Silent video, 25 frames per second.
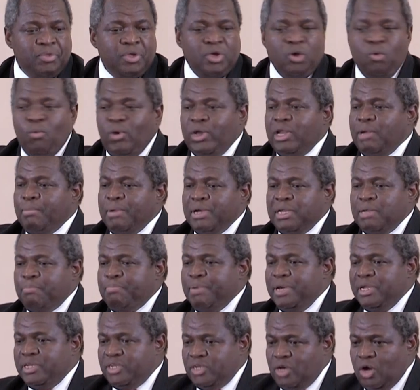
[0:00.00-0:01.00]
What about a
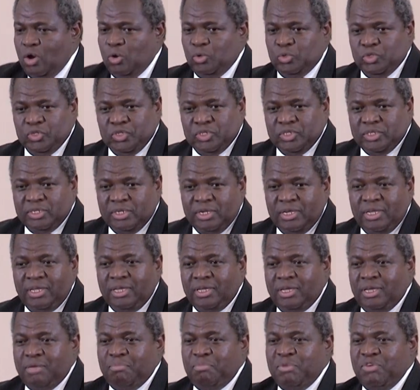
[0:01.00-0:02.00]
penthouse?
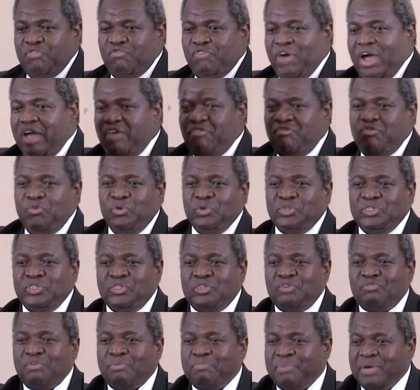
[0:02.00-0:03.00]
Give me 5 uses
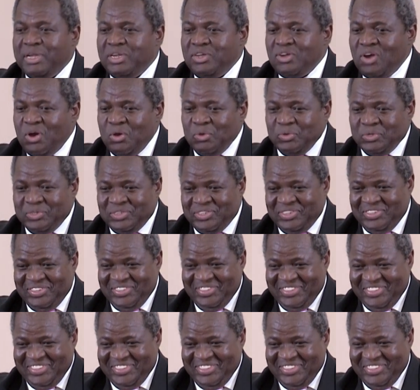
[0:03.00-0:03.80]
of a penthouse.